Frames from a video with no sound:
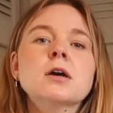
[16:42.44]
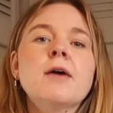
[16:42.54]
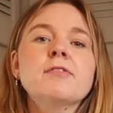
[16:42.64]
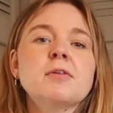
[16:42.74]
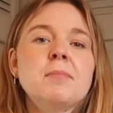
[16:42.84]

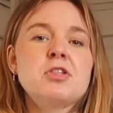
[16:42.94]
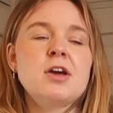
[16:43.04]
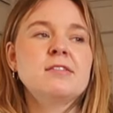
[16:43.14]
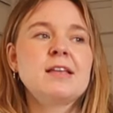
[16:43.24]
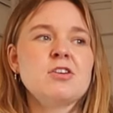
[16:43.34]
covers up my
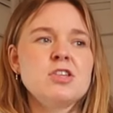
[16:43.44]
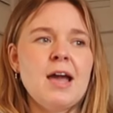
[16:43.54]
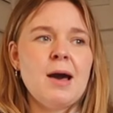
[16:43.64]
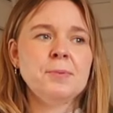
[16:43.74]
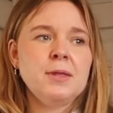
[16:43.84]
chest. Actually
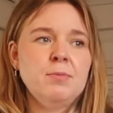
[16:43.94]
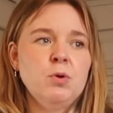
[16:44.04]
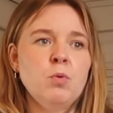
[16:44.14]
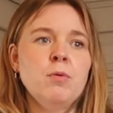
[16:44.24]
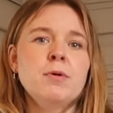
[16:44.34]
helps keep
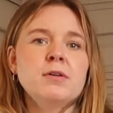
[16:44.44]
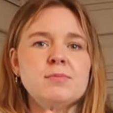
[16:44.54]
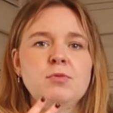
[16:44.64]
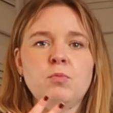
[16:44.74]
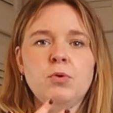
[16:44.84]
you warm because
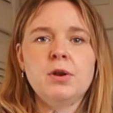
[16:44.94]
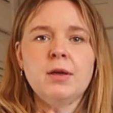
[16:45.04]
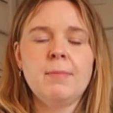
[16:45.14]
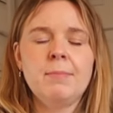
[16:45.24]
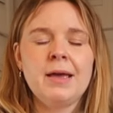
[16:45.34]
I wouldn't
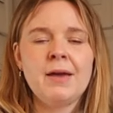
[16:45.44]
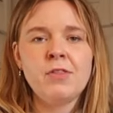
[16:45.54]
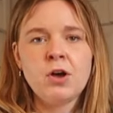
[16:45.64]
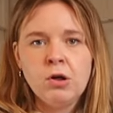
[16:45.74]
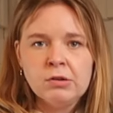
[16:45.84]
get, be getting
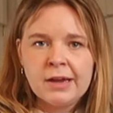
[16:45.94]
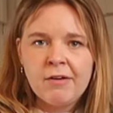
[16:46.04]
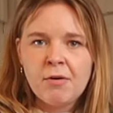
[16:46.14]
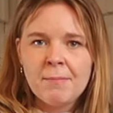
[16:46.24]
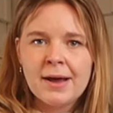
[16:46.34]
the cold
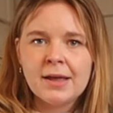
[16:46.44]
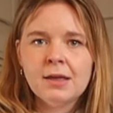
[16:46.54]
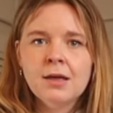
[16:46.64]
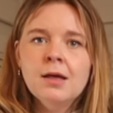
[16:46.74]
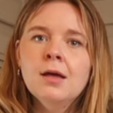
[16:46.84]
air on my
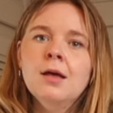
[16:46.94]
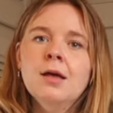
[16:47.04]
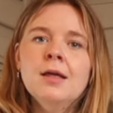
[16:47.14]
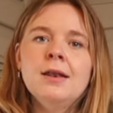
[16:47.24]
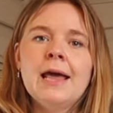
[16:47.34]

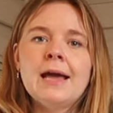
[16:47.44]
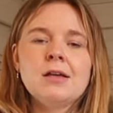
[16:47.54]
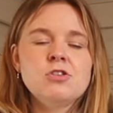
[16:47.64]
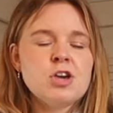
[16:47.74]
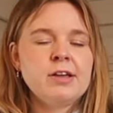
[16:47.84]

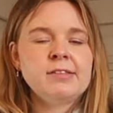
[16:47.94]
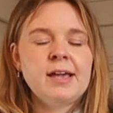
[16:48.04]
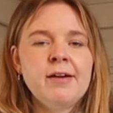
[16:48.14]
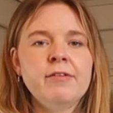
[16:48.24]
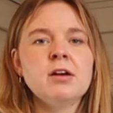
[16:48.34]
neck and chest
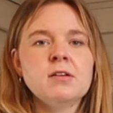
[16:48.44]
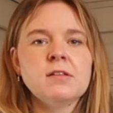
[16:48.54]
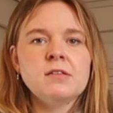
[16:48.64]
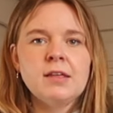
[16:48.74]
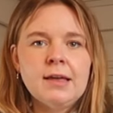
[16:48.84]
area because
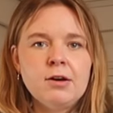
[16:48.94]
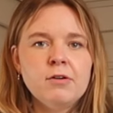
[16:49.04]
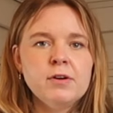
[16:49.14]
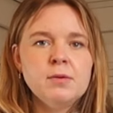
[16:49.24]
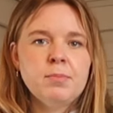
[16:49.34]
it's like
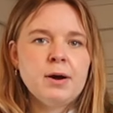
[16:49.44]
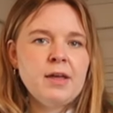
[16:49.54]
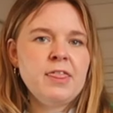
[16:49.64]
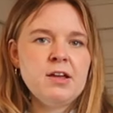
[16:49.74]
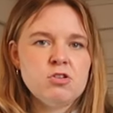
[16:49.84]
covered but
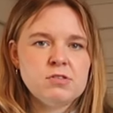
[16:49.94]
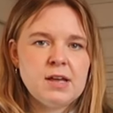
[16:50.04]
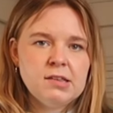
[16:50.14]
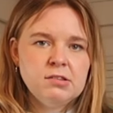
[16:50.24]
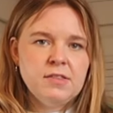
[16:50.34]
I think it just
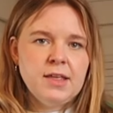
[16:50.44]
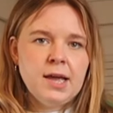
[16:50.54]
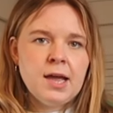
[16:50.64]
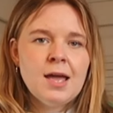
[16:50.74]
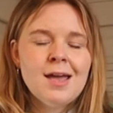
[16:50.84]
adds
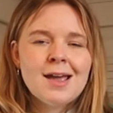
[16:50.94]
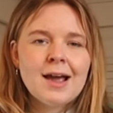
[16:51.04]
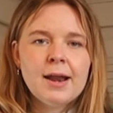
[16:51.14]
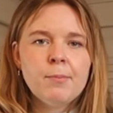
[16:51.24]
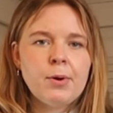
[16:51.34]
something
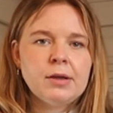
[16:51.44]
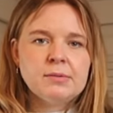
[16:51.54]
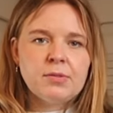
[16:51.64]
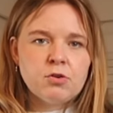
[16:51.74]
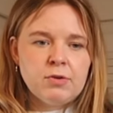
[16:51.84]
kind of breaks
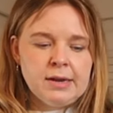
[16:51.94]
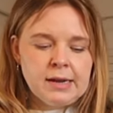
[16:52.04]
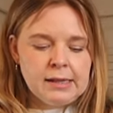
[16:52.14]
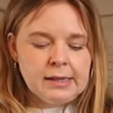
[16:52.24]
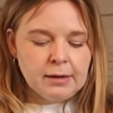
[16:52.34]
up the green
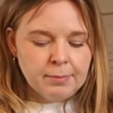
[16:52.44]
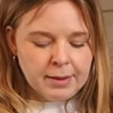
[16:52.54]
a little